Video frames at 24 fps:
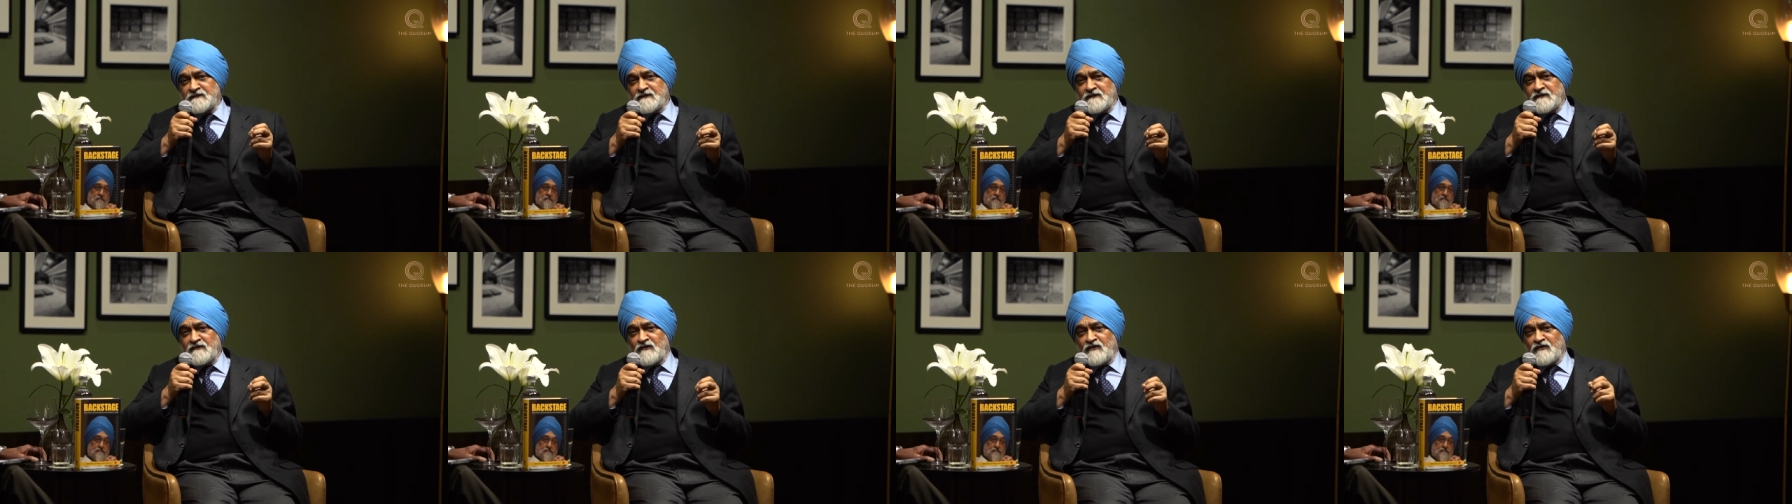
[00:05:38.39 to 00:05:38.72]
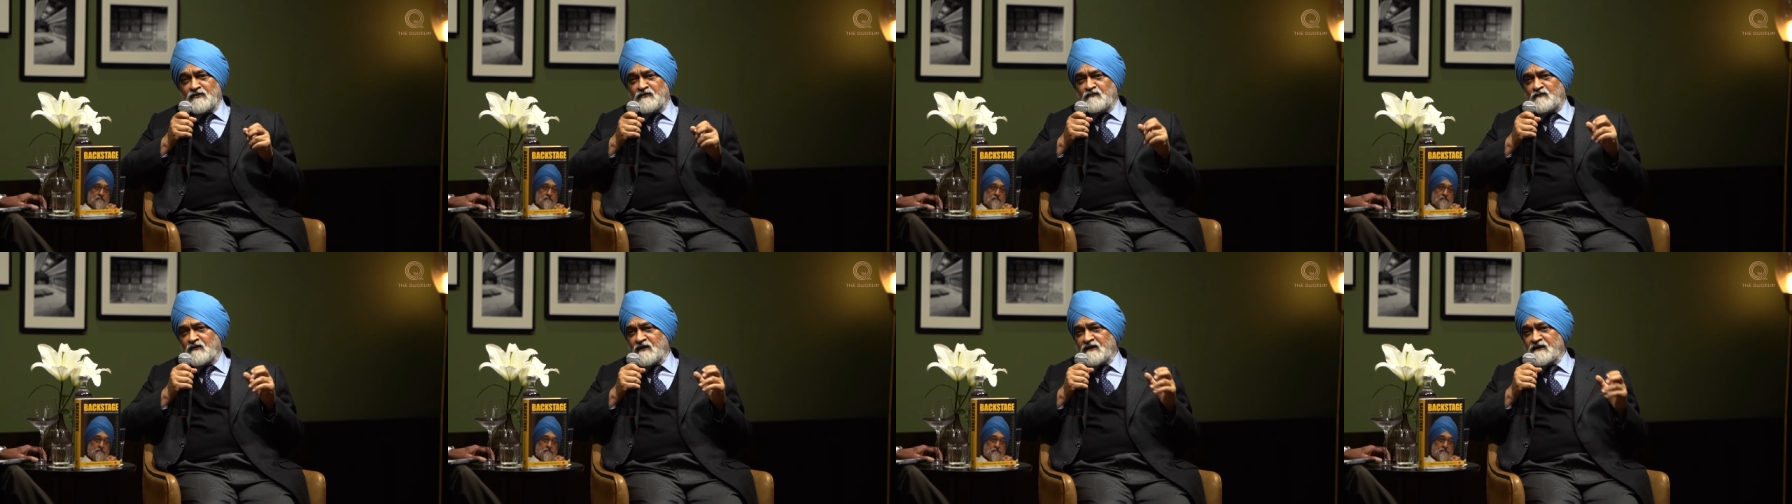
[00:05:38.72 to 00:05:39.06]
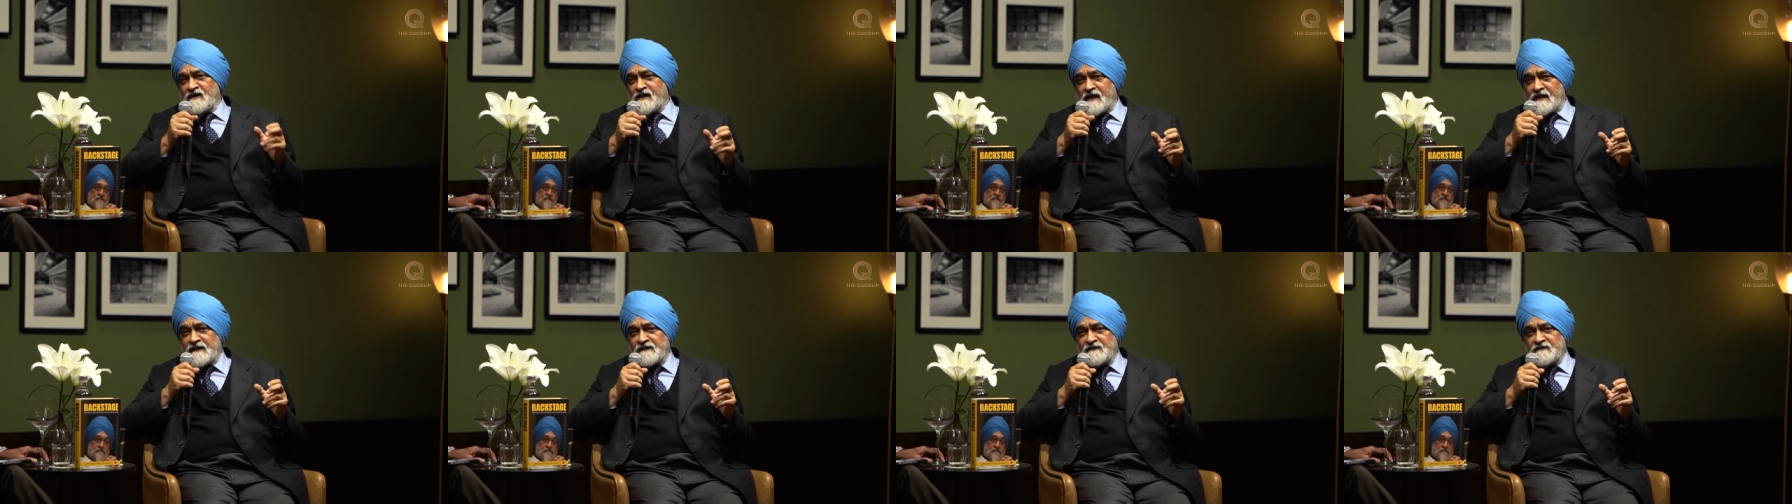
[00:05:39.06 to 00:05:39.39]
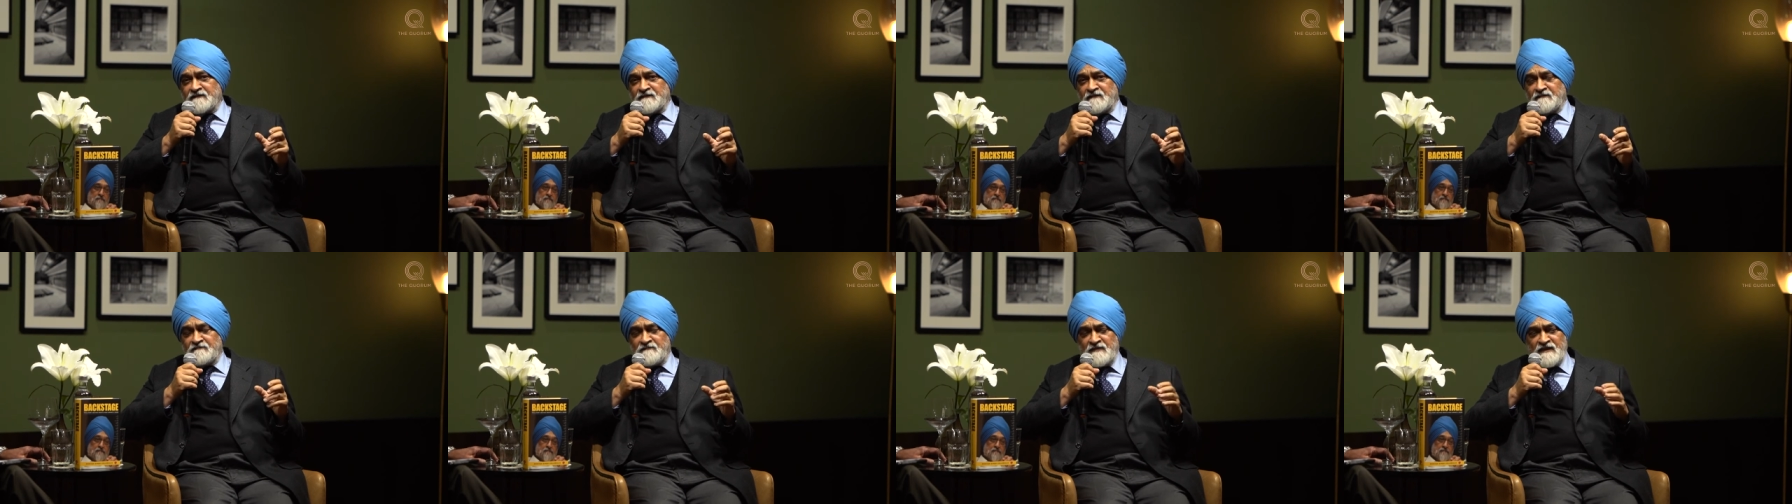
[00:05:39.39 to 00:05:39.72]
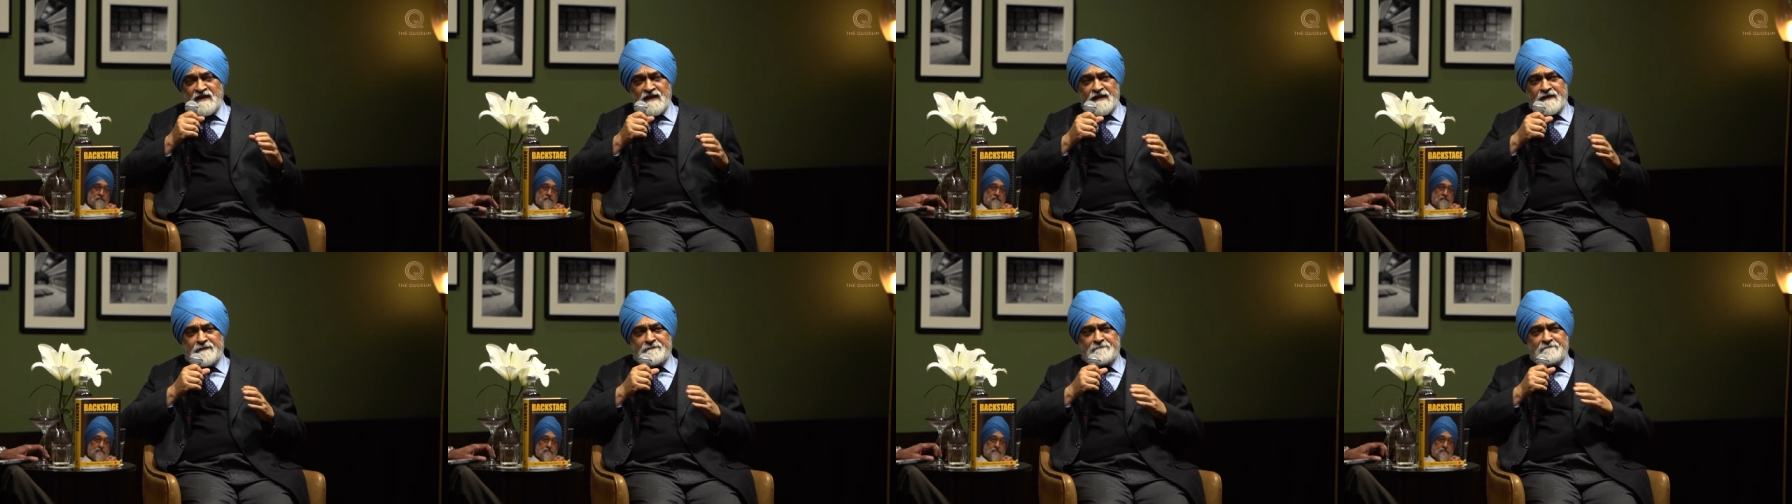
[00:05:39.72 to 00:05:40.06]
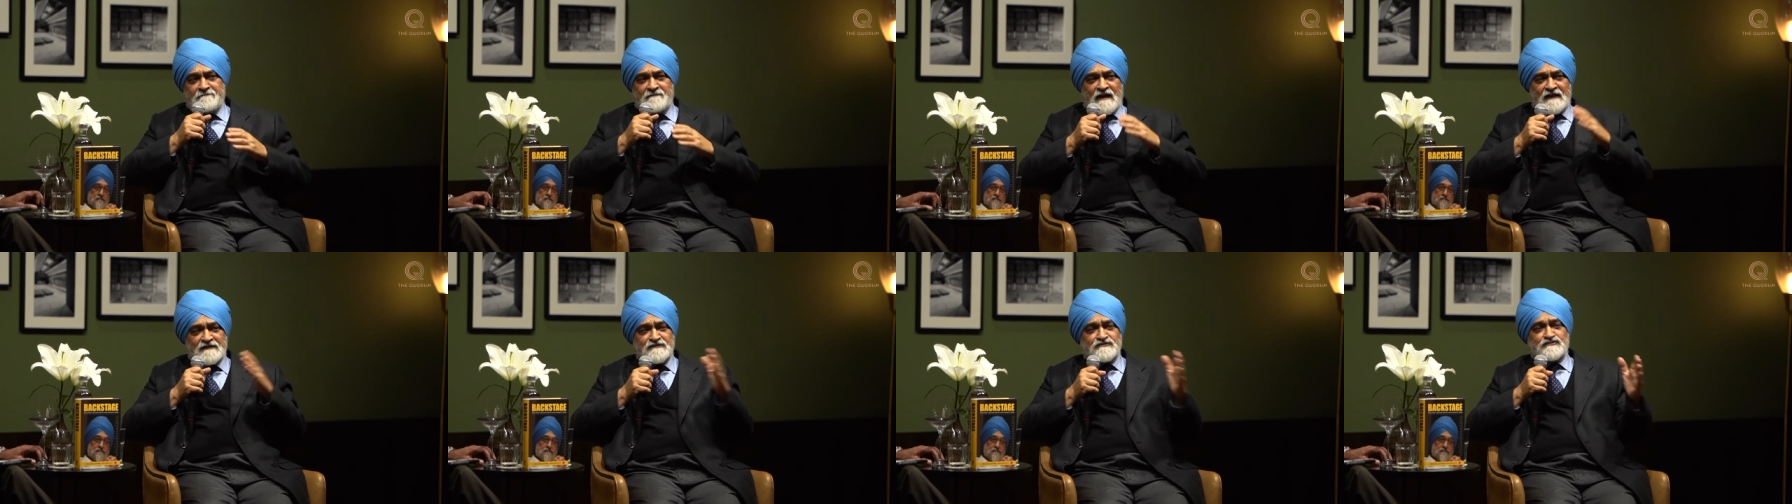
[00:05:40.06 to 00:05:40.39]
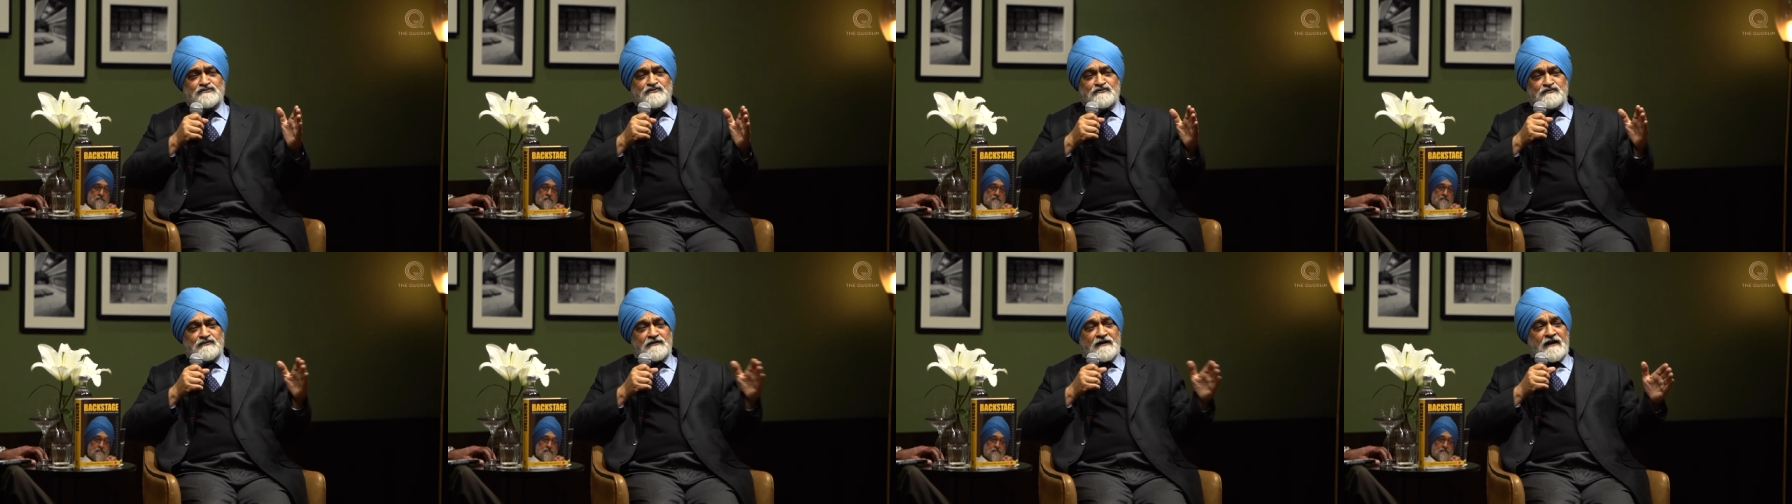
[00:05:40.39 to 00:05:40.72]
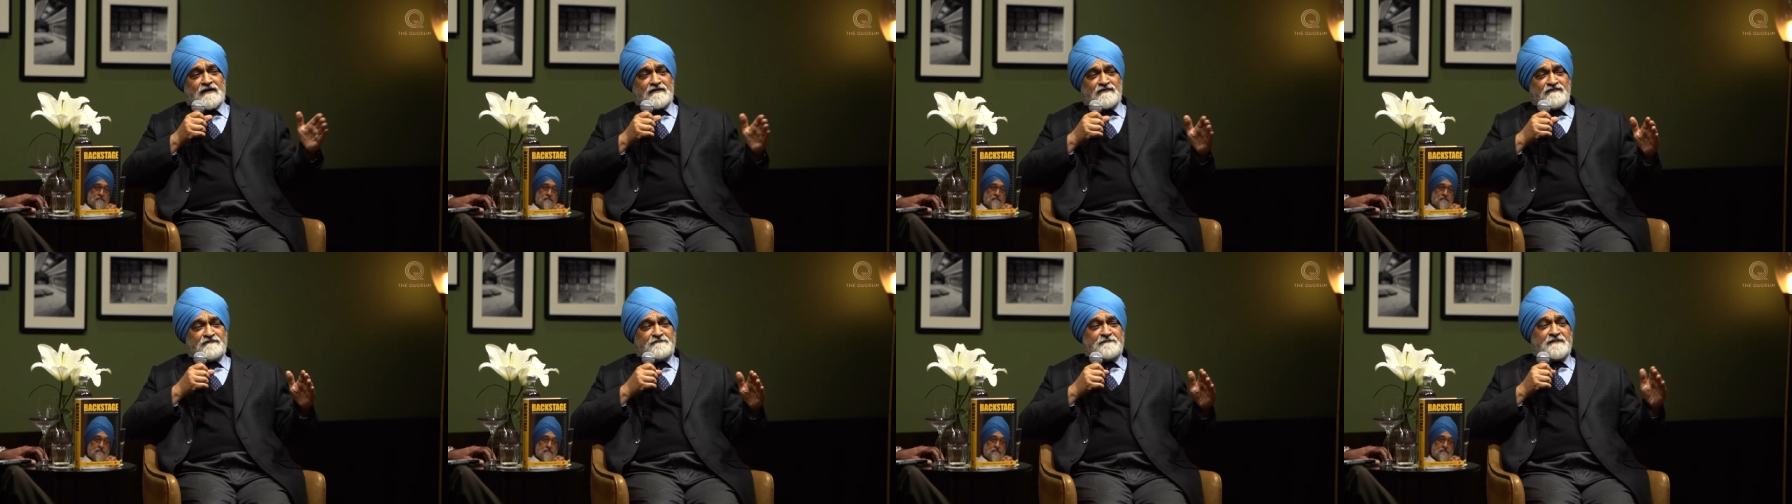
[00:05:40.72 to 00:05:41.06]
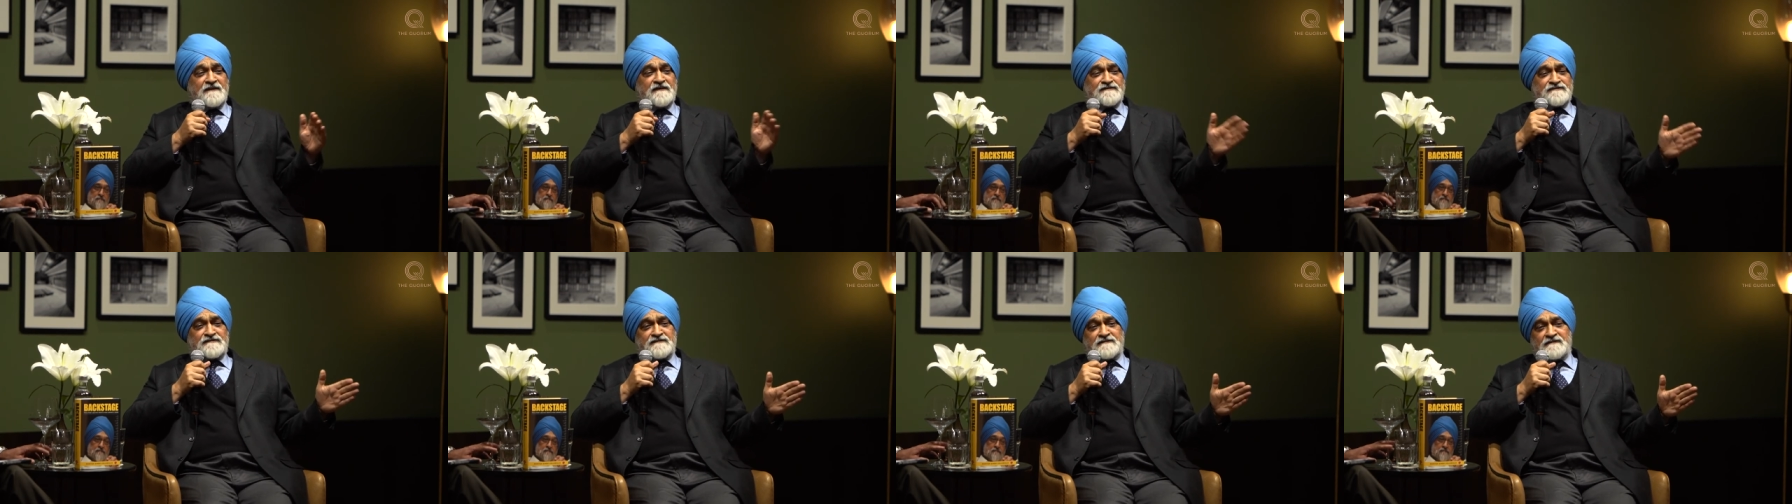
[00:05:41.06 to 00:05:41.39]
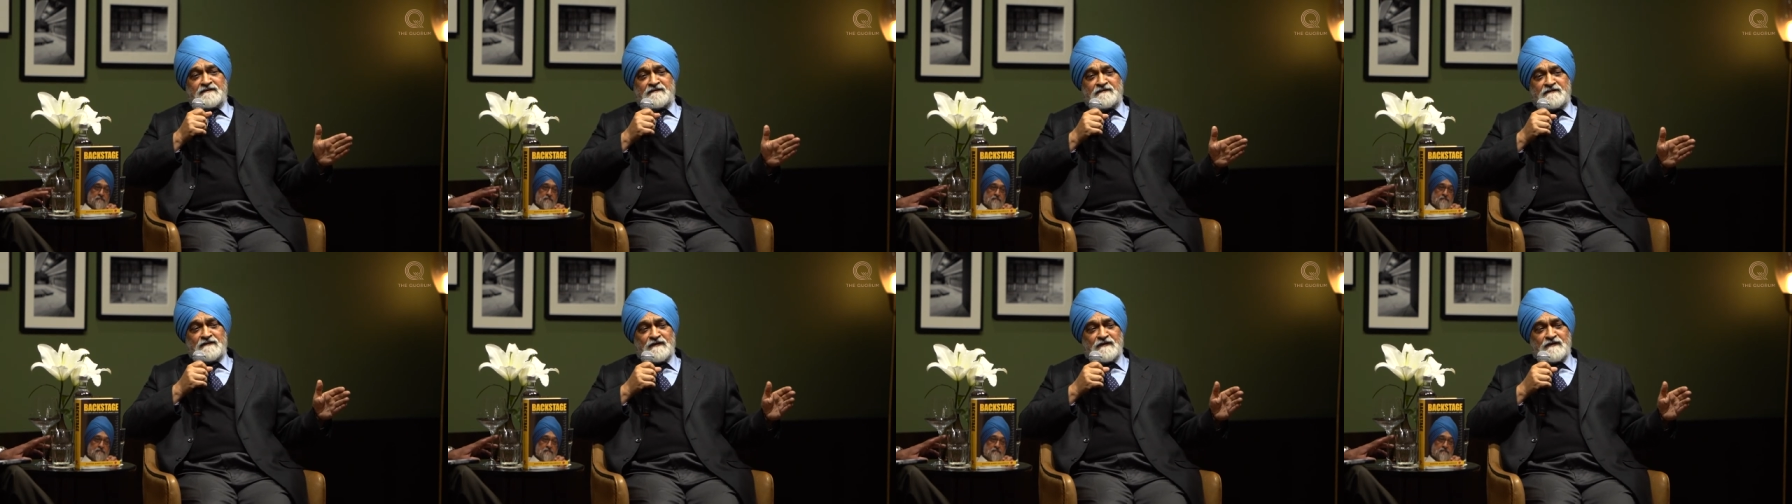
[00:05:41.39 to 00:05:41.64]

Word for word: on the one hand, being a macho kind of person